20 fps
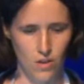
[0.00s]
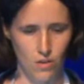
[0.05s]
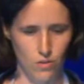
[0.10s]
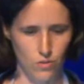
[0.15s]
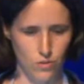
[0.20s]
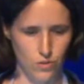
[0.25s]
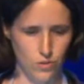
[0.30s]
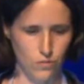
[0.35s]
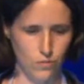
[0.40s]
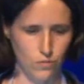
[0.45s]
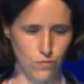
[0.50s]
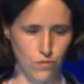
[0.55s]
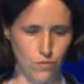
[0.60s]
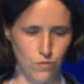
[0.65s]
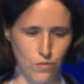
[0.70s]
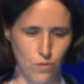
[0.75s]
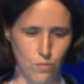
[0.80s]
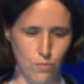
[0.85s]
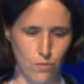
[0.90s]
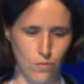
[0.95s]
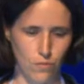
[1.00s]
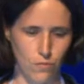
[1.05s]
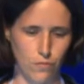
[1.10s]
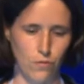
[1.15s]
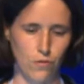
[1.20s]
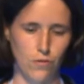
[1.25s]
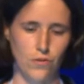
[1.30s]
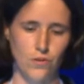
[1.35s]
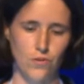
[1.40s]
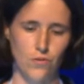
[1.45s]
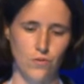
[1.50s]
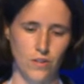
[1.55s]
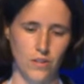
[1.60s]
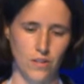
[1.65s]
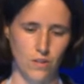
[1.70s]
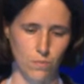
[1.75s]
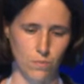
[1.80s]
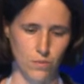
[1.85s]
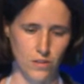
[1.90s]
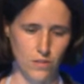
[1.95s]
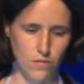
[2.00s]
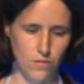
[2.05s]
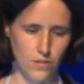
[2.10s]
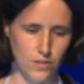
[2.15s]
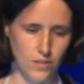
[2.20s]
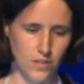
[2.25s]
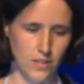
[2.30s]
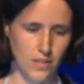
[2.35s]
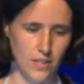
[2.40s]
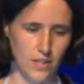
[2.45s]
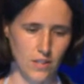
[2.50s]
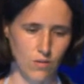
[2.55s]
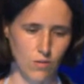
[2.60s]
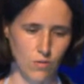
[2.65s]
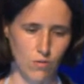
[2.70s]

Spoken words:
Also for the number of voids during the previous day,